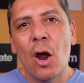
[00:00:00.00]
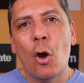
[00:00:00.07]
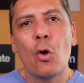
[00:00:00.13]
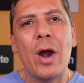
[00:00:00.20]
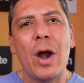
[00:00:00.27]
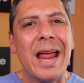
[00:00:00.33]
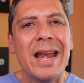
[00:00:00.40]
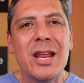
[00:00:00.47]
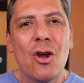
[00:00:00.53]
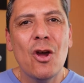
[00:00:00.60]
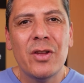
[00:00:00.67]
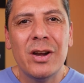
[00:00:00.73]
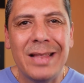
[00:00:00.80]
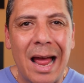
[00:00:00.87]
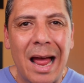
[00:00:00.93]
or any
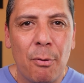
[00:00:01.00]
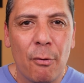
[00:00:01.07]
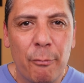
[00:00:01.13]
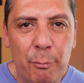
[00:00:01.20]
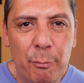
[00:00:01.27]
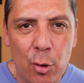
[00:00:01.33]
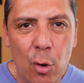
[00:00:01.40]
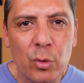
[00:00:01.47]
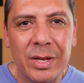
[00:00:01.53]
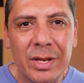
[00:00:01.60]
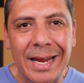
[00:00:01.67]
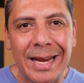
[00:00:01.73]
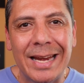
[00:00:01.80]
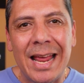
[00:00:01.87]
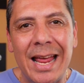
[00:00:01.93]
other type of
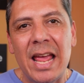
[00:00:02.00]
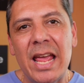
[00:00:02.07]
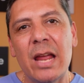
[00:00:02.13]
protein,